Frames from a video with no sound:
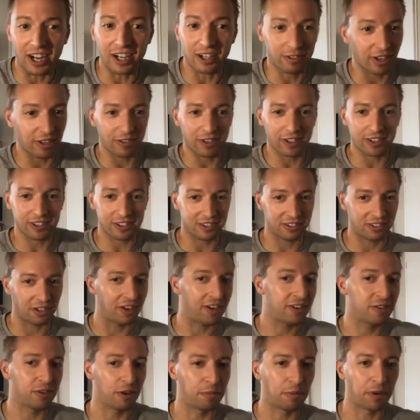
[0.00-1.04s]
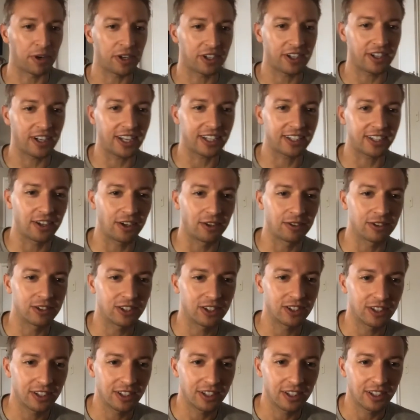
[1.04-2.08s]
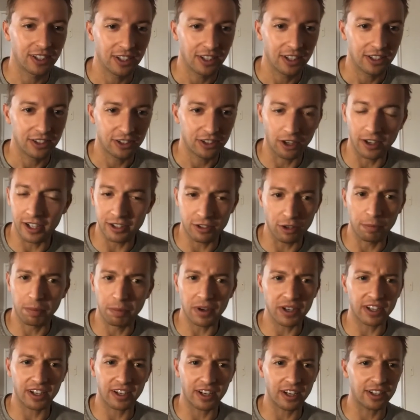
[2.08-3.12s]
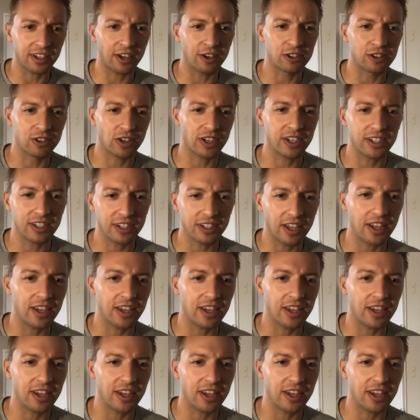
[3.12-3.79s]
Rivers turned into a pretty good head coach. Turned into a pretty good head coach, right? Yeah,